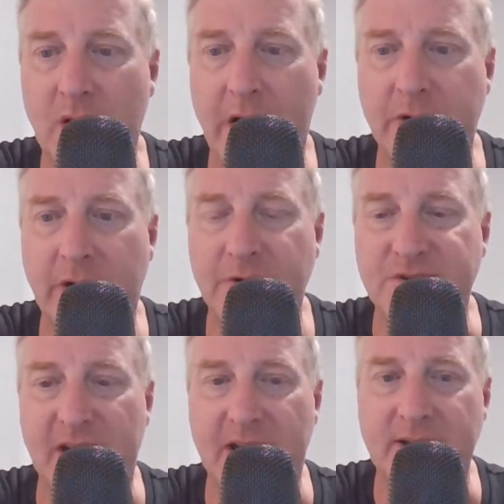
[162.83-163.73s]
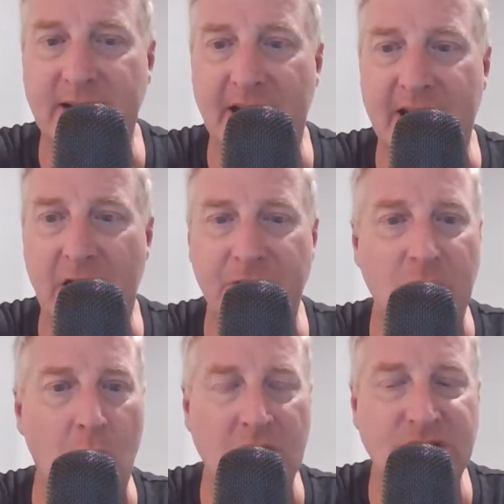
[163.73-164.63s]
I don't understand. And how
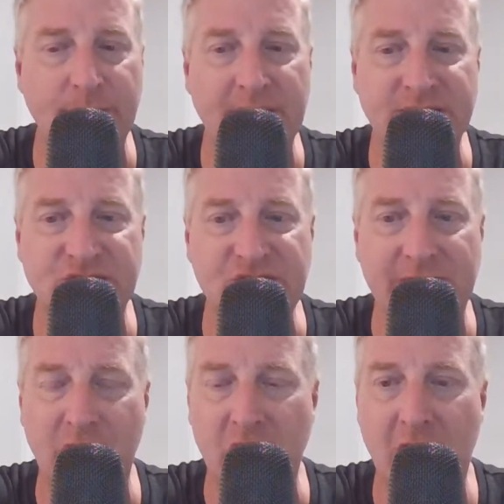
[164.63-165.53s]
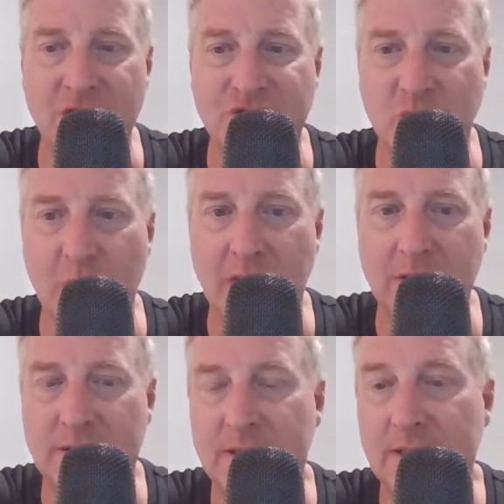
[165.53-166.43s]
you're watching me as Chic Voyage as well.